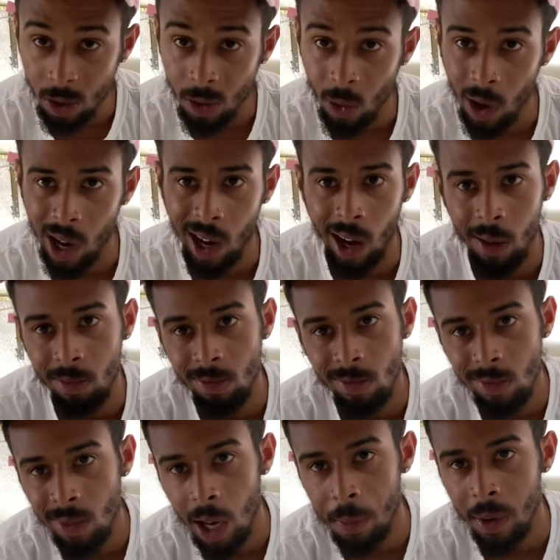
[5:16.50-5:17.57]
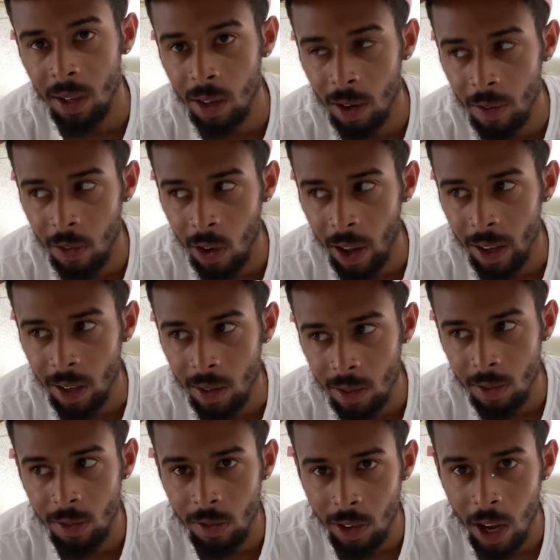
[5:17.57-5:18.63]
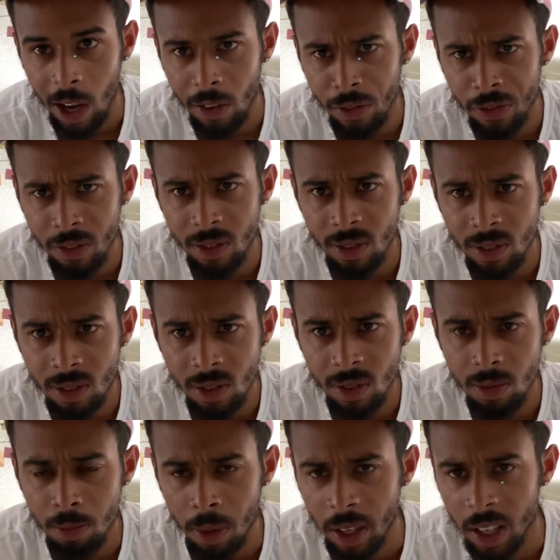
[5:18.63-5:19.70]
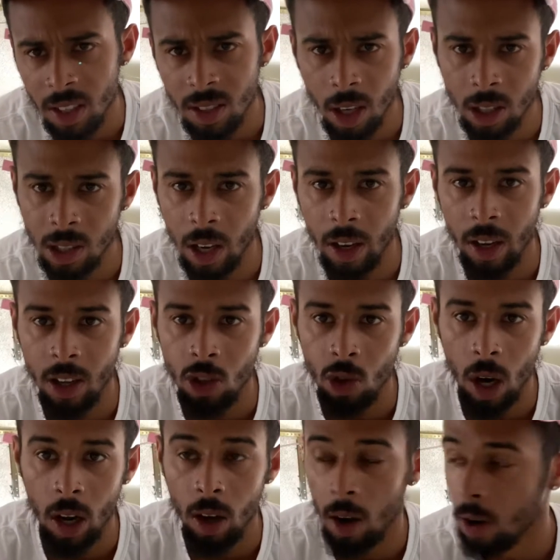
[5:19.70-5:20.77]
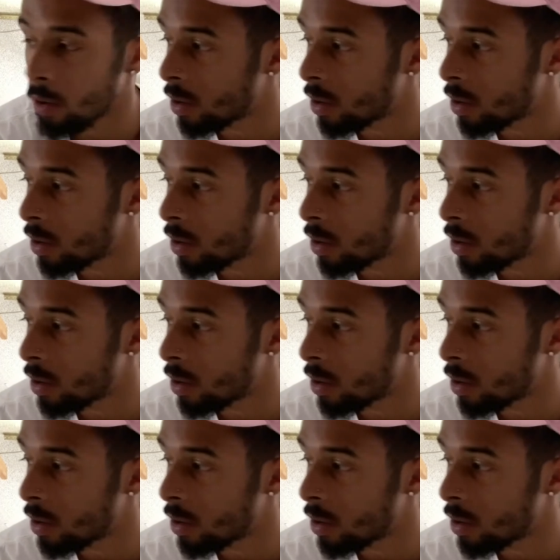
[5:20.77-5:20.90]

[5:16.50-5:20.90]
Well, I've been done for like 5 minutes. I was letting it dry off.